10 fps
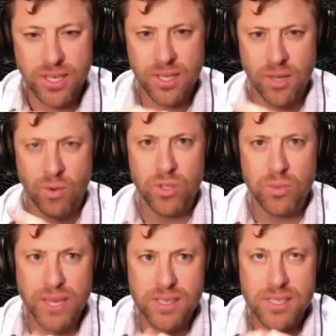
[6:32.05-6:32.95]
When you make
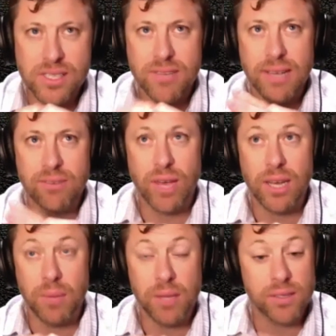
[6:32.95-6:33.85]
$65,000 a
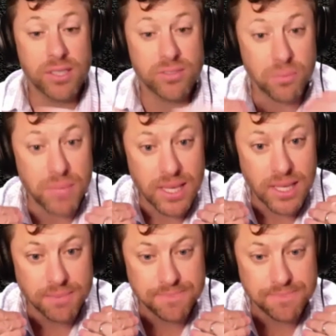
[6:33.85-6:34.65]
month, at least for me,